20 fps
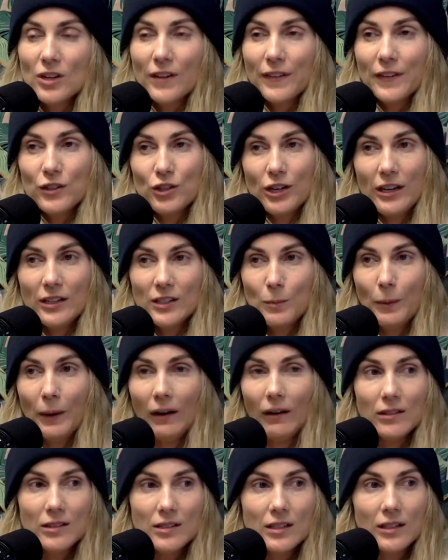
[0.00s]
not the
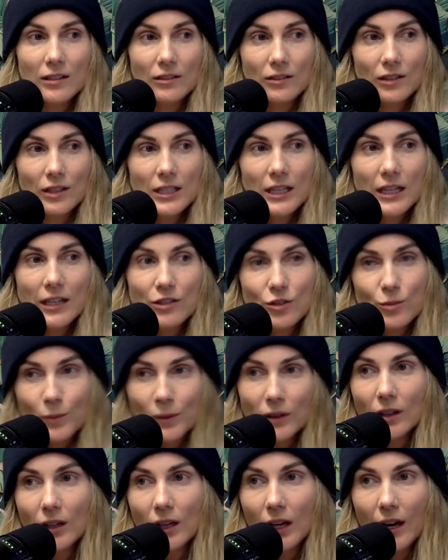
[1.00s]
transparency or the
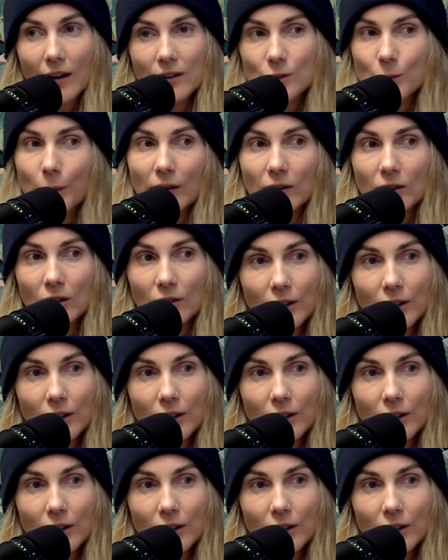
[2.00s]
tangibility aspect of